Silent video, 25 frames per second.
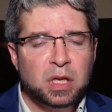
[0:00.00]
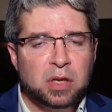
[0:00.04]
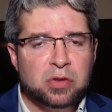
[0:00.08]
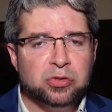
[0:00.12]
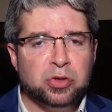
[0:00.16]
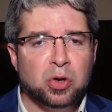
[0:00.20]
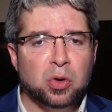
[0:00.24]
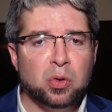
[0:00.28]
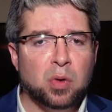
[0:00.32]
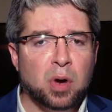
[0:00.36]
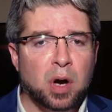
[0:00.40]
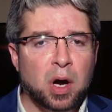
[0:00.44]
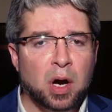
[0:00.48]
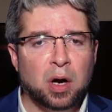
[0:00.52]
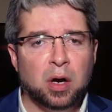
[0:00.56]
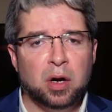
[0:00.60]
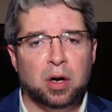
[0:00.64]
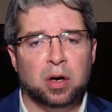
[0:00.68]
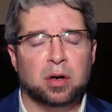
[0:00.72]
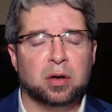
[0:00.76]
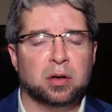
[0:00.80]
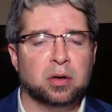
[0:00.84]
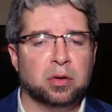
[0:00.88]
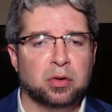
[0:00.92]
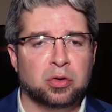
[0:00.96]
So
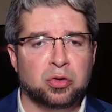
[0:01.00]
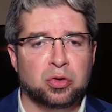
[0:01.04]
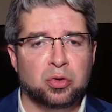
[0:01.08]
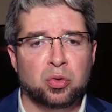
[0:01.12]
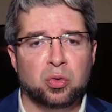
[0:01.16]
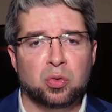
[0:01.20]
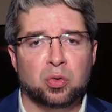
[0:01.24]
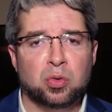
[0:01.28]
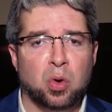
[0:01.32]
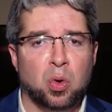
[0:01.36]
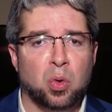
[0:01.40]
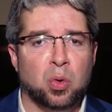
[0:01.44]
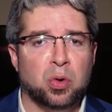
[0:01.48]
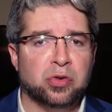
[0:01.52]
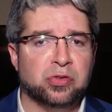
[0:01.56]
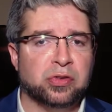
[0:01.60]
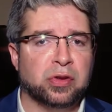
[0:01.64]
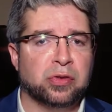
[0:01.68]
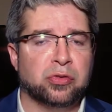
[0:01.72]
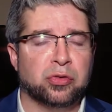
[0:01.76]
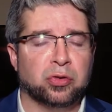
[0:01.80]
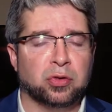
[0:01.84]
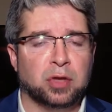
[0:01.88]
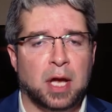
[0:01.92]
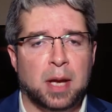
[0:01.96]
our new Core
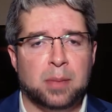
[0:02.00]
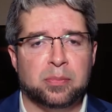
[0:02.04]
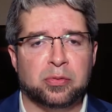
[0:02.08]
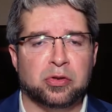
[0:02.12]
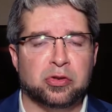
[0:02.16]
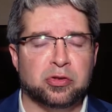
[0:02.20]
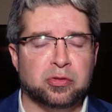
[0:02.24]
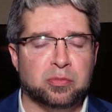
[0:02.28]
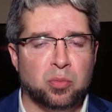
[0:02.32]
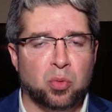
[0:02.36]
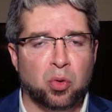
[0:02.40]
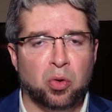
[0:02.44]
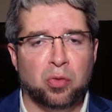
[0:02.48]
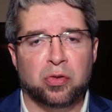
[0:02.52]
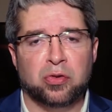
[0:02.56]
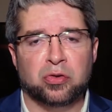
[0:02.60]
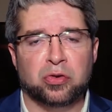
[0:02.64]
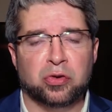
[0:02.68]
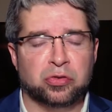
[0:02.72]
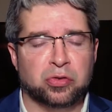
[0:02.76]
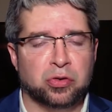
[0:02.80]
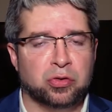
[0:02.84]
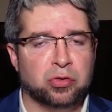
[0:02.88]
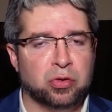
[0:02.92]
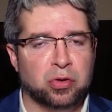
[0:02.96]
Central Ops is more than
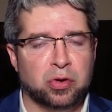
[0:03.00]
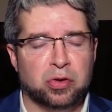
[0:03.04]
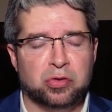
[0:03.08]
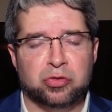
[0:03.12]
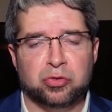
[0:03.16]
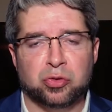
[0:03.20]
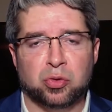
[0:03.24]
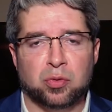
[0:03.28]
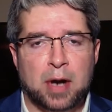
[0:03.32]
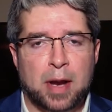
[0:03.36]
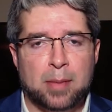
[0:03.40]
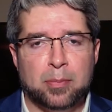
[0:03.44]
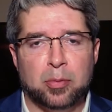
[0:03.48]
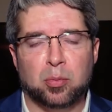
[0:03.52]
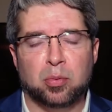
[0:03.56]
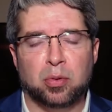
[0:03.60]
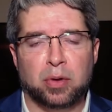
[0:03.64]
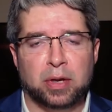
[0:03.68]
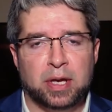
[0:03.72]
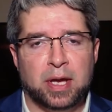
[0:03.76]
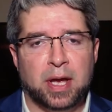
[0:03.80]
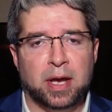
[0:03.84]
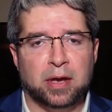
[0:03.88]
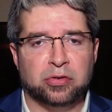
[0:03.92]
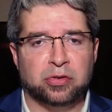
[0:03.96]
just a traditional
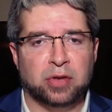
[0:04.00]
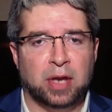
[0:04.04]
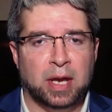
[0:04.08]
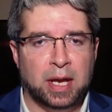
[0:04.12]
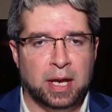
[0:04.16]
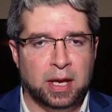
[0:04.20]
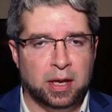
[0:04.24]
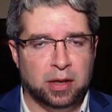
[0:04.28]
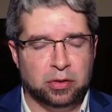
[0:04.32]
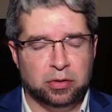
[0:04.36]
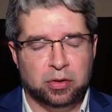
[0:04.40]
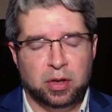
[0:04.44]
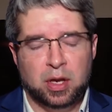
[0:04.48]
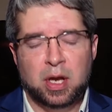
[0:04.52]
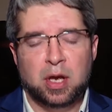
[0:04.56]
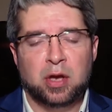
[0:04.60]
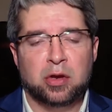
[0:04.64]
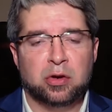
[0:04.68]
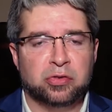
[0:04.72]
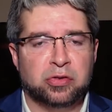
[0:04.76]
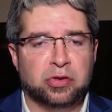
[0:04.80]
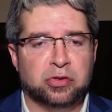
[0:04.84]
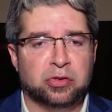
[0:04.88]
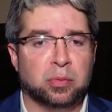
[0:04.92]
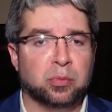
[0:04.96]
RapidPlay X and
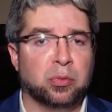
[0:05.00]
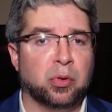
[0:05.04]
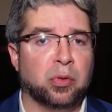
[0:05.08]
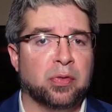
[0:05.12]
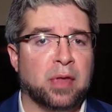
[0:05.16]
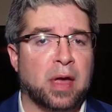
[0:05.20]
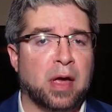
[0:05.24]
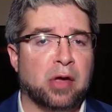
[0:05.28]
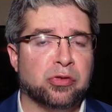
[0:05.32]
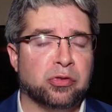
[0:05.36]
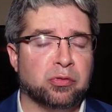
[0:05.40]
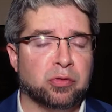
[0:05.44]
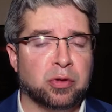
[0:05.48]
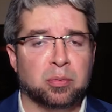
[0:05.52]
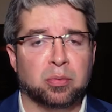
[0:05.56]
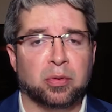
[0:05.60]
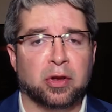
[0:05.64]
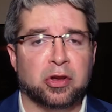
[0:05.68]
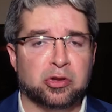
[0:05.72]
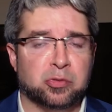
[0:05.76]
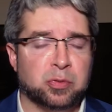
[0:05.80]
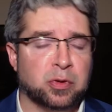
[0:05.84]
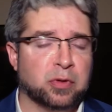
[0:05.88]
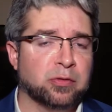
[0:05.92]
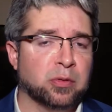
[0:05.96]
System two thousand
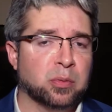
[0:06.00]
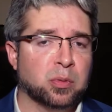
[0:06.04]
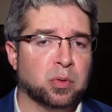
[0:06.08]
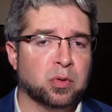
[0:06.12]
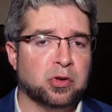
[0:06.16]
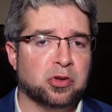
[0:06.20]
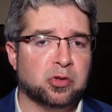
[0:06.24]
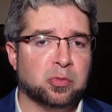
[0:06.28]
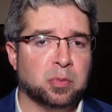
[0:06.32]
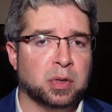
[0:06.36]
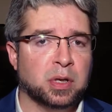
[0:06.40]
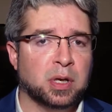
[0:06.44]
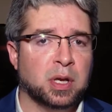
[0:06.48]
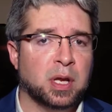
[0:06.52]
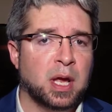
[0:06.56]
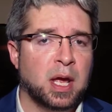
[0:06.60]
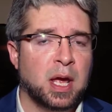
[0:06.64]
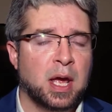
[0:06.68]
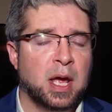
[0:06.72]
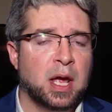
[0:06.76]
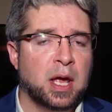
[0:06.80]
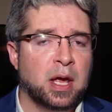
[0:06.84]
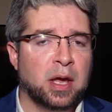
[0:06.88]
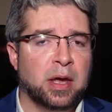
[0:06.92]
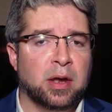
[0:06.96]
replacement from Crispin.
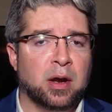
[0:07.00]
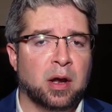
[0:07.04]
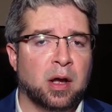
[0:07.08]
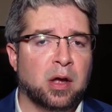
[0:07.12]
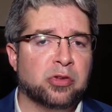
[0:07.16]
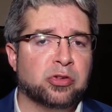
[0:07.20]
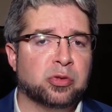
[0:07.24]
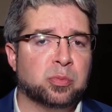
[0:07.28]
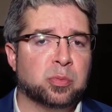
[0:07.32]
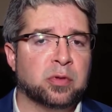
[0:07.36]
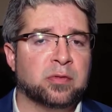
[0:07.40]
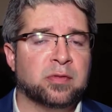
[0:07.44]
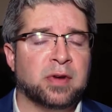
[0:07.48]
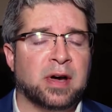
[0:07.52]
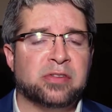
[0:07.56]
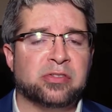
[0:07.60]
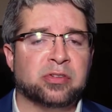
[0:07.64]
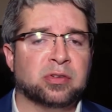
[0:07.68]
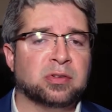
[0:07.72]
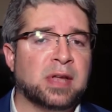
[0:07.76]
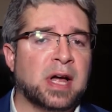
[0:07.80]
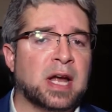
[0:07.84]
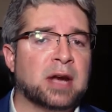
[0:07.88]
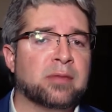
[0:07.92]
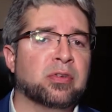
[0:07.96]
It also provides
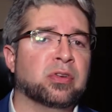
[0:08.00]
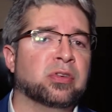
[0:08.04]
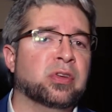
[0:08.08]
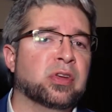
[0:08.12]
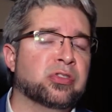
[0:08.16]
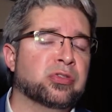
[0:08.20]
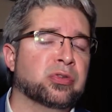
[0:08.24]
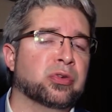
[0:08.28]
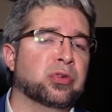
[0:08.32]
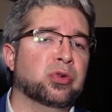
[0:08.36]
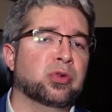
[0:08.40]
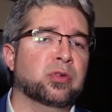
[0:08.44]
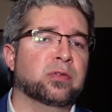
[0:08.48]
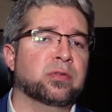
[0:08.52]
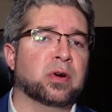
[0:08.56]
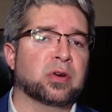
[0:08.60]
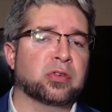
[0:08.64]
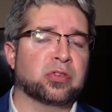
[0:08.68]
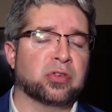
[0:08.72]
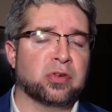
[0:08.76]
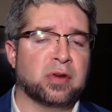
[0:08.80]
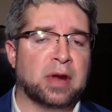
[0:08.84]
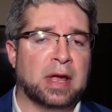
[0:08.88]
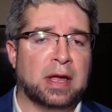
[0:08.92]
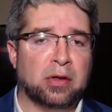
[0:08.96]
a lot of additional new
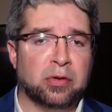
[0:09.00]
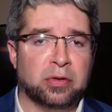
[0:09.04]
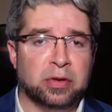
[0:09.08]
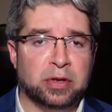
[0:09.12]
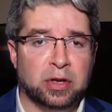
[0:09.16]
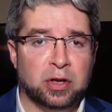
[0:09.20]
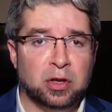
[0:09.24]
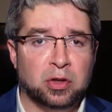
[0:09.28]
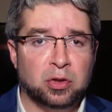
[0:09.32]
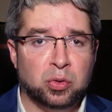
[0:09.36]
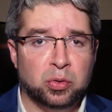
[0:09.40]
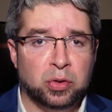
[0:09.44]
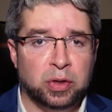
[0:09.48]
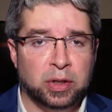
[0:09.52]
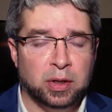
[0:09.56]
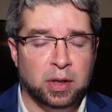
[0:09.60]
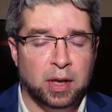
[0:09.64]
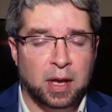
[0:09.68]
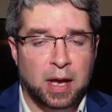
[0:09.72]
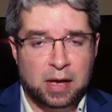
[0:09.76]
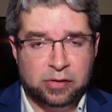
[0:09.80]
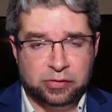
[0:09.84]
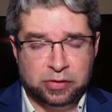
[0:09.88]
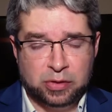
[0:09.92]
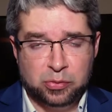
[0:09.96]
functionality, including,
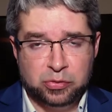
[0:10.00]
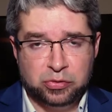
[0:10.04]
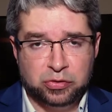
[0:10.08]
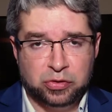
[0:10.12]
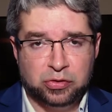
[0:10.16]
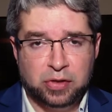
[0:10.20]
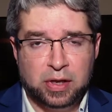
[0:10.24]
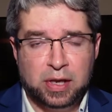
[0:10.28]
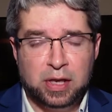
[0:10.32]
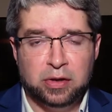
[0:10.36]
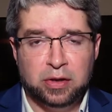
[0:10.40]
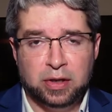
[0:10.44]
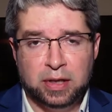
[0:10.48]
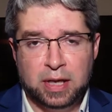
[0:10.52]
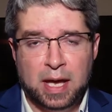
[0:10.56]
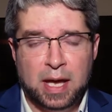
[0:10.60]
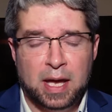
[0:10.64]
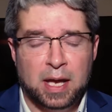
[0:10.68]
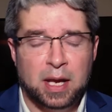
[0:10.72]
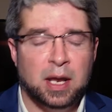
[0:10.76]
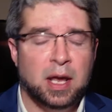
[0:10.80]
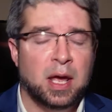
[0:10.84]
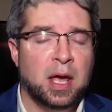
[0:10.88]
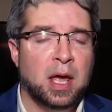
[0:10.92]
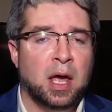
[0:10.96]
as I was just hinting
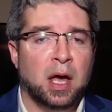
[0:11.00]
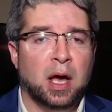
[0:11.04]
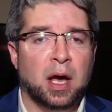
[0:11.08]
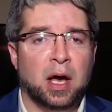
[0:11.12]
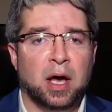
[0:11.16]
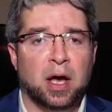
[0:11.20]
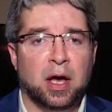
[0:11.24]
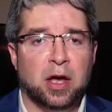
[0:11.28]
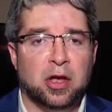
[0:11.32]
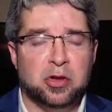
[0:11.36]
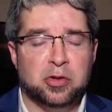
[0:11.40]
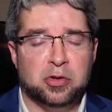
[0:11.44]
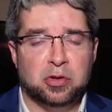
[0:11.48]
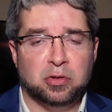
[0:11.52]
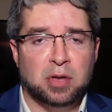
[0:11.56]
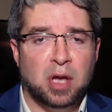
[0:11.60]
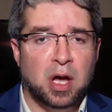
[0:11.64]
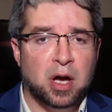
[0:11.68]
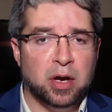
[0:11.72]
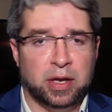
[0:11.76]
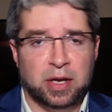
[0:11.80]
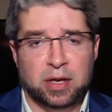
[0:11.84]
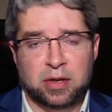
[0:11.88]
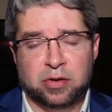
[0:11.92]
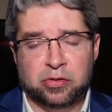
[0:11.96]
at, uh,
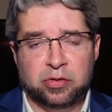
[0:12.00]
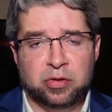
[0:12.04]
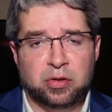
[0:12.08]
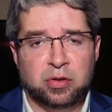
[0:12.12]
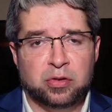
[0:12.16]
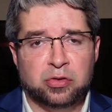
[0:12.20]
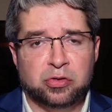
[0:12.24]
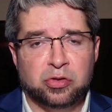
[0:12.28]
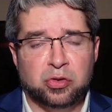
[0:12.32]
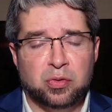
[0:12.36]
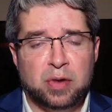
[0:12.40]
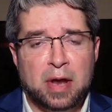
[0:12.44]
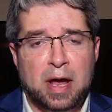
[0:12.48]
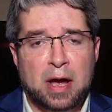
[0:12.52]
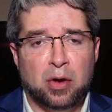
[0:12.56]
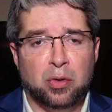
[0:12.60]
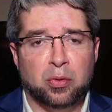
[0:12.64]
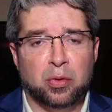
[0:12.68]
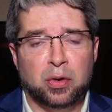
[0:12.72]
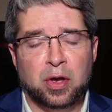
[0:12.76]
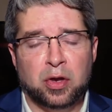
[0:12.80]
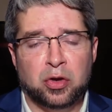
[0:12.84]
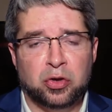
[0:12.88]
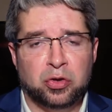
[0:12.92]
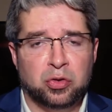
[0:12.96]
logins. So
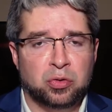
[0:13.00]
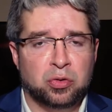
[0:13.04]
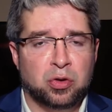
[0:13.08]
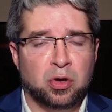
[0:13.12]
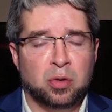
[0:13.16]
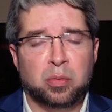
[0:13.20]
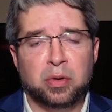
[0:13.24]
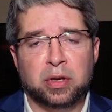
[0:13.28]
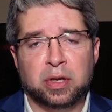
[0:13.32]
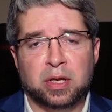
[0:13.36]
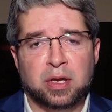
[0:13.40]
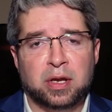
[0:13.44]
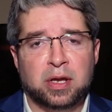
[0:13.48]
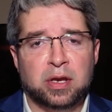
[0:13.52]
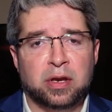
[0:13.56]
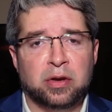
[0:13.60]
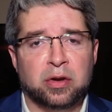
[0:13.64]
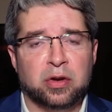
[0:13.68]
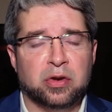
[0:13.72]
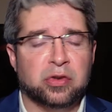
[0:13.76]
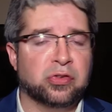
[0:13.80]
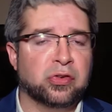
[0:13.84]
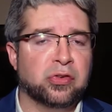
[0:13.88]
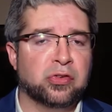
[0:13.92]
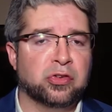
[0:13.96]
now it, nobody can get into
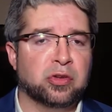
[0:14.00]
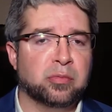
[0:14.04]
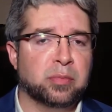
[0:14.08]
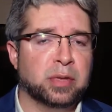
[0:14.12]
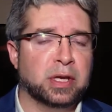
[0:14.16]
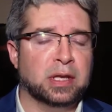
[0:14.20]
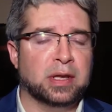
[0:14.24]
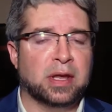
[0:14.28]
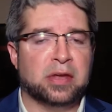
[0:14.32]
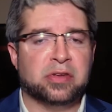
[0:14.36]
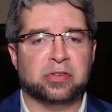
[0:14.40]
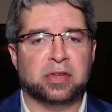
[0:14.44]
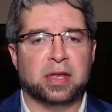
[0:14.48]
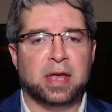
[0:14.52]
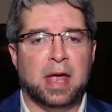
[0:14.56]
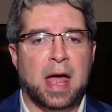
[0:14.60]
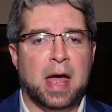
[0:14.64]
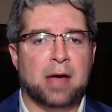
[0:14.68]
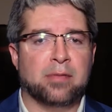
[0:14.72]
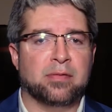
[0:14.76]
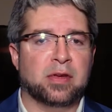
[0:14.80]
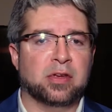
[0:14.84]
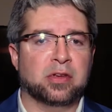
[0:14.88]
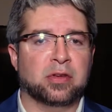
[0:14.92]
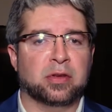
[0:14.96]
your system unless they
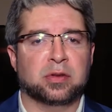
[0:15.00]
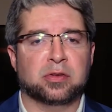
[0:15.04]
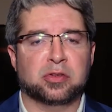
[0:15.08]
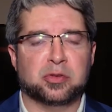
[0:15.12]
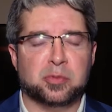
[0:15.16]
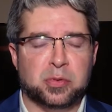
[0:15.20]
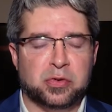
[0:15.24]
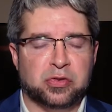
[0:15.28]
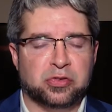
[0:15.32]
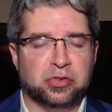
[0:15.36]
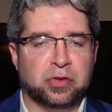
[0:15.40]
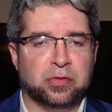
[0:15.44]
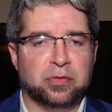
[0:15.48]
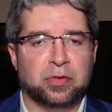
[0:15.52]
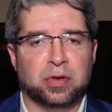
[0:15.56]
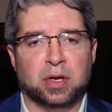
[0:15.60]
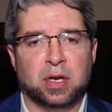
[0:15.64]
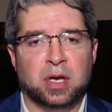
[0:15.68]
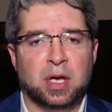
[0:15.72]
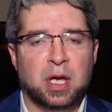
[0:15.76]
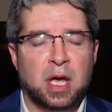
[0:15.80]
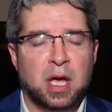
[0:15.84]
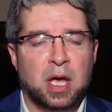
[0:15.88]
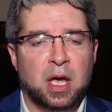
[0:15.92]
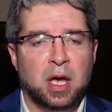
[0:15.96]
have a
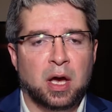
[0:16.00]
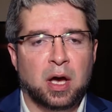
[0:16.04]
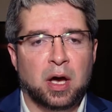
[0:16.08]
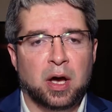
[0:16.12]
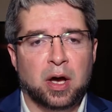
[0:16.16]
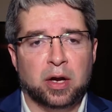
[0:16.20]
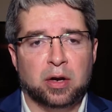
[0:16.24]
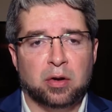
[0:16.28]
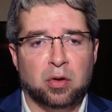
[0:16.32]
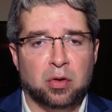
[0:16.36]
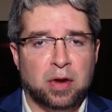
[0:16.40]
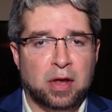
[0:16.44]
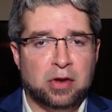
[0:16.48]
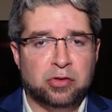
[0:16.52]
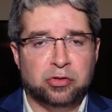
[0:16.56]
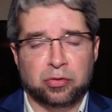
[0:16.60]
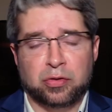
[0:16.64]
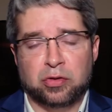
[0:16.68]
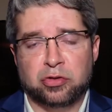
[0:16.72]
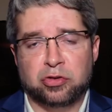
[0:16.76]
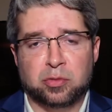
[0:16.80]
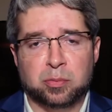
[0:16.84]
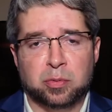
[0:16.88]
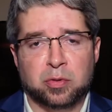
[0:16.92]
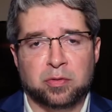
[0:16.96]
specific uh, credential
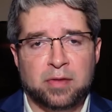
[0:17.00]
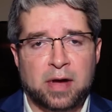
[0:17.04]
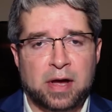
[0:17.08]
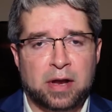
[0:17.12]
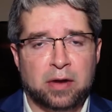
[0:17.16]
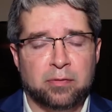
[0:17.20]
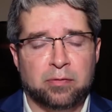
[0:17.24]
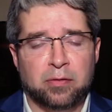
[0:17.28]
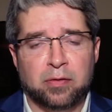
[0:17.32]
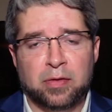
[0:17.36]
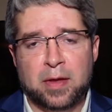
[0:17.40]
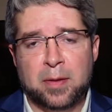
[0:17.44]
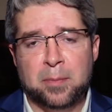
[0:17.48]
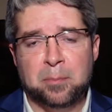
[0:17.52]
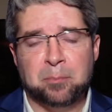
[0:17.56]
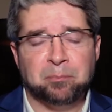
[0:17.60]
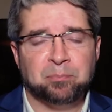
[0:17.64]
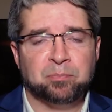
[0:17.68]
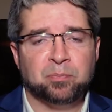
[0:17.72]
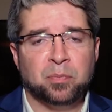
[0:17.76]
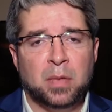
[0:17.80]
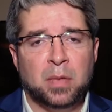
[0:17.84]
that you provided for them.